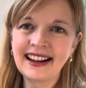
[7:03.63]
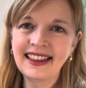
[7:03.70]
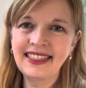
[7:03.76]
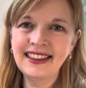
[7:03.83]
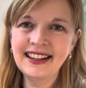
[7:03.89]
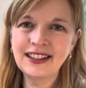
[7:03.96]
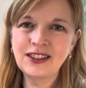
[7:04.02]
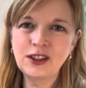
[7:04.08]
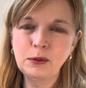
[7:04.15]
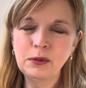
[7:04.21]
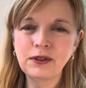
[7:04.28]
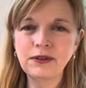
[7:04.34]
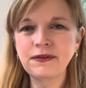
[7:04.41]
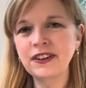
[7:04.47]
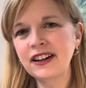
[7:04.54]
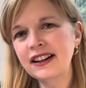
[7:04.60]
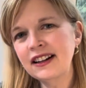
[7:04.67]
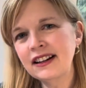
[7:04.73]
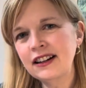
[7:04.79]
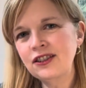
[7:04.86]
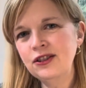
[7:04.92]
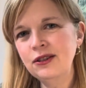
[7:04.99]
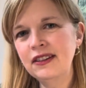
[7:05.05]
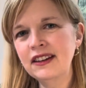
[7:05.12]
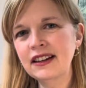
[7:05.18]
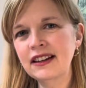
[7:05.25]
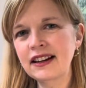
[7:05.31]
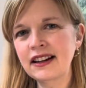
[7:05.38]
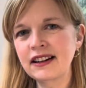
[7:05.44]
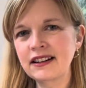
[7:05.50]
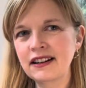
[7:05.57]
I think it's super fun, and I do think
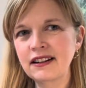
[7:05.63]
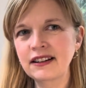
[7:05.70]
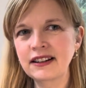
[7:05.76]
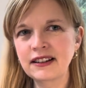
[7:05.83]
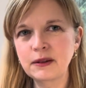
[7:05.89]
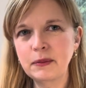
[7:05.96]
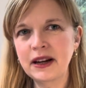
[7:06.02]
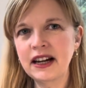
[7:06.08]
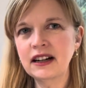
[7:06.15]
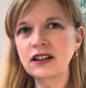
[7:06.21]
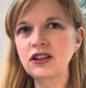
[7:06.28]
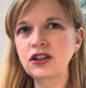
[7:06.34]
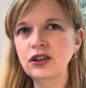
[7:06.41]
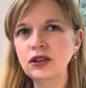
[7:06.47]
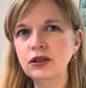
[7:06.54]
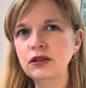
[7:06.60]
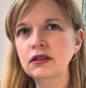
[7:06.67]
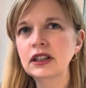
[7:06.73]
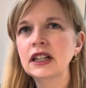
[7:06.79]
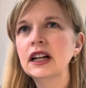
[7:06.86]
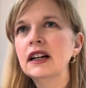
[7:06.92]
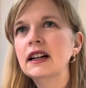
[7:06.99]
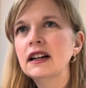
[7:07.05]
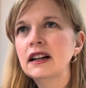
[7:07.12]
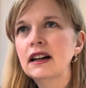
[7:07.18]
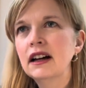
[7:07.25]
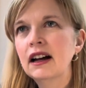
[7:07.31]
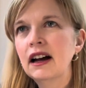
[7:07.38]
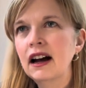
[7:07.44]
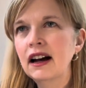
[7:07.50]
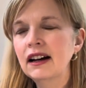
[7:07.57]
it kind of harkens back to
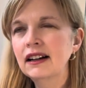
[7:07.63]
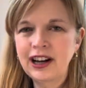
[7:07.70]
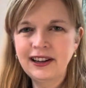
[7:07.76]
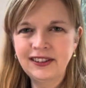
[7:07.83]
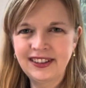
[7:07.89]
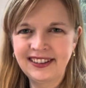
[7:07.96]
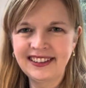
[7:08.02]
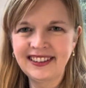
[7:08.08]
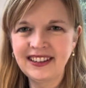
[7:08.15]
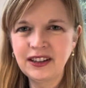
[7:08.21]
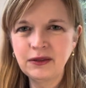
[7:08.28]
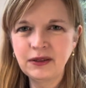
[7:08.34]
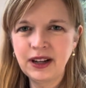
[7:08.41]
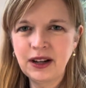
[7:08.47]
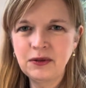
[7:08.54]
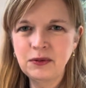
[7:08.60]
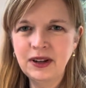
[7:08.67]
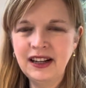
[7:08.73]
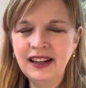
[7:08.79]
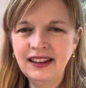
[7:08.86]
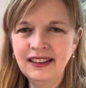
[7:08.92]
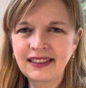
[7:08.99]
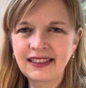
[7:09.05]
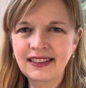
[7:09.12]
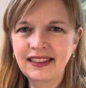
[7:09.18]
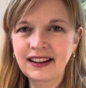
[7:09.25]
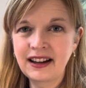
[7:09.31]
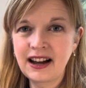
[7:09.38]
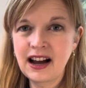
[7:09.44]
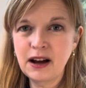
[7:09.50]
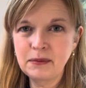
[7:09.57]
childhood and reading the
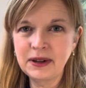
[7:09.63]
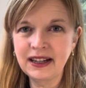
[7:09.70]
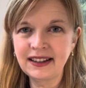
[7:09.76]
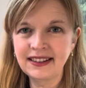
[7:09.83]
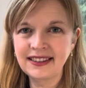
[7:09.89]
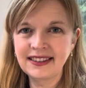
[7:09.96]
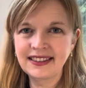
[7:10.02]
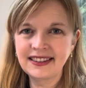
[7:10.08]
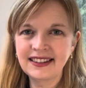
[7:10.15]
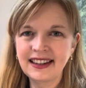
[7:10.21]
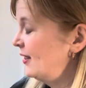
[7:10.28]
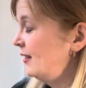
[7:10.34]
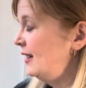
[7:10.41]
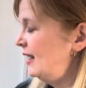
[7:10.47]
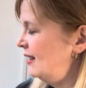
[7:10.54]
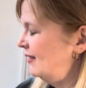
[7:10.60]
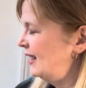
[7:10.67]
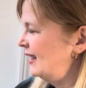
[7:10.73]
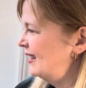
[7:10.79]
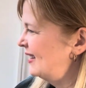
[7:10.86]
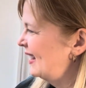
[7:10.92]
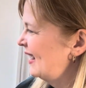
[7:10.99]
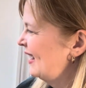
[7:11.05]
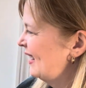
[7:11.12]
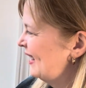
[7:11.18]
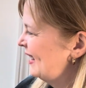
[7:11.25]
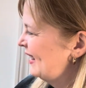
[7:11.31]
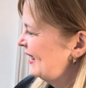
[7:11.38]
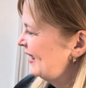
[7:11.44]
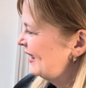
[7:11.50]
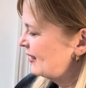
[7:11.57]
comics. So, anyways,
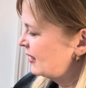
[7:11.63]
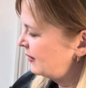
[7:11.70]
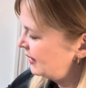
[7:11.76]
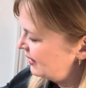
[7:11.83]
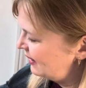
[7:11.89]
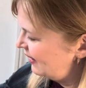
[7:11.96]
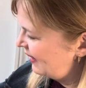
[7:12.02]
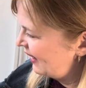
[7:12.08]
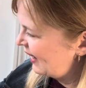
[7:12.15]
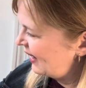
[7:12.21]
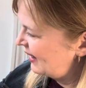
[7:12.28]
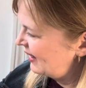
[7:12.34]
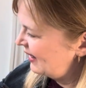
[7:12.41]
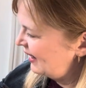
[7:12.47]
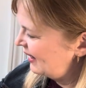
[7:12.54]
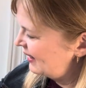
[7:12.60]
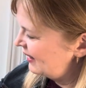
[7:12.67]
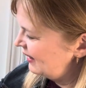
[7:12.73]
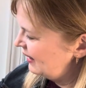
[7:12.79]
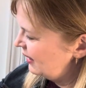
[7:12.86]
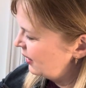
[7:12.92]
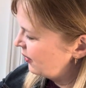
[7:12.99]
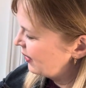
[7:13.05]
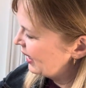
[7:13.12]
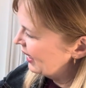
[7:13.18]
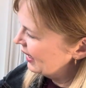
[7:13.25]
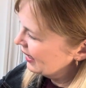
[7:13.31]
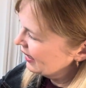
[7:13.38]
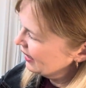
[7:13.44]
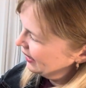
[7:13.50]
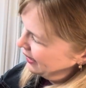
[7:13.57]
so I did that, and I
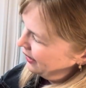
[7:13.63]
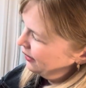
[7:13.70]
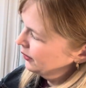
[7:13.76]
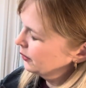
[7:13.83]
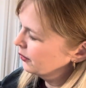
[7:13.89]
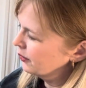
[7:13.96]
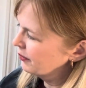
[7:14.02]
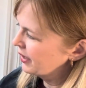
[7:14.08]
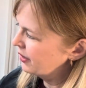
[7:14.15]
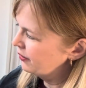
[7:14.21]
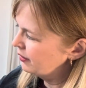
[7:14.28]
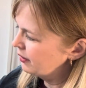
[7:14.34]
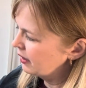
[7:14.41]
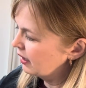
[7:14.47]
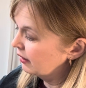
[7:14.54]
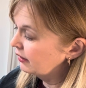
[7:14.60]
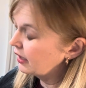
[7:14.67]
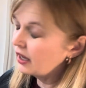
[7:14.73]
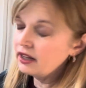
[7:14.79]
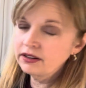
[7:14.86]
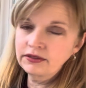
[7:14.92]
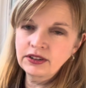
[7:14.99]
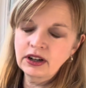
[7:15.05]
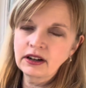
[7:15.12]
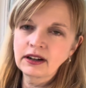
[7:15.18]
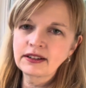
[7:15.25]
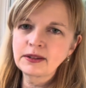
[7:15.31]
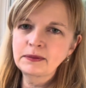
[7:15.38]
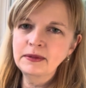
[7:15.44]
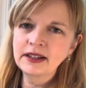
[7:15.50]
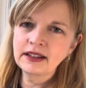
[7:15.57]
add a halo around a lot of
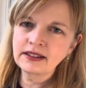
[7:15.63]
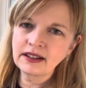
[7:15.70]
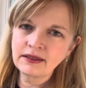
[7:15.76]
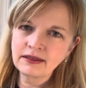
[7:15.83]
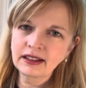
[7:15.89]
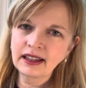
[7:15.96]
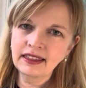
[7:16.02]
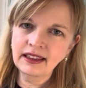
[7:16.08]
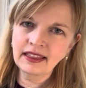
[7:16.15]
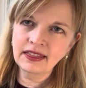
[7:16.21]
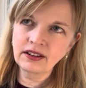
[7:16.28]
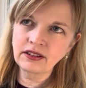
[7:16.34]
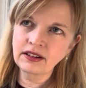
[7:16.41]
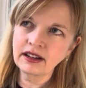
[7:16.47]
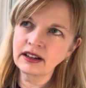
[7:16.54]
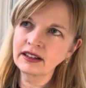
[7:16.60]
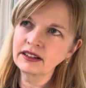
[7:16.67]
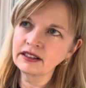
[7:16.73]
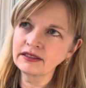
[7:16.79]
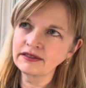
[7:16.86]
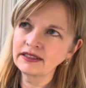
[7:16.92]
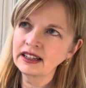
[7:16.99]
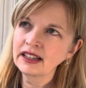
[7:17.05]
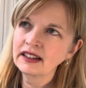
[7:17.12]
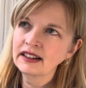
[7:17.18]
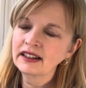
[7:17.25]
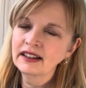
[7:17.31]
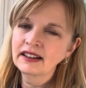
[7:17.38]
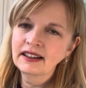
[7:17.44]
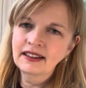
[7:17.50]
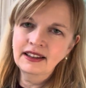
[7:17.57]
dogs because I really think they're kind of
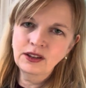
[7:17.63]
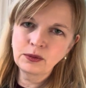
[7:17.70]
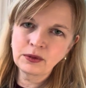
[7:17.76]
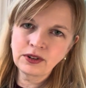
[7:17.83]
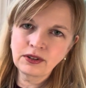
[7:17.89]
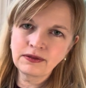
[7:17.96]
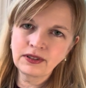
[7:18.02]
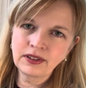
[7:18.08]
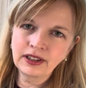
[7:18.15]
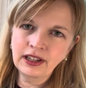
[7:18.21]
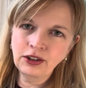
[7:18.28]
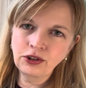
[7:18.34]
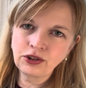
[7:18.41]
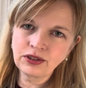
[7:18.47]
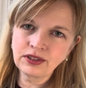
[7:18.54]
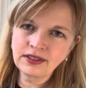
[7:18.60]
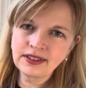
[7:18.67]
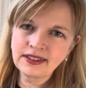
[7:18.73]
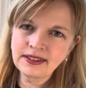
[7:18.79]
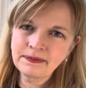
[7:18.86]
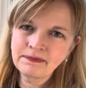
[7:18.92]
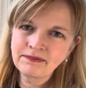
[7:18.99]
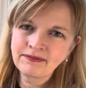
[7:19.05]
these wonderful angels.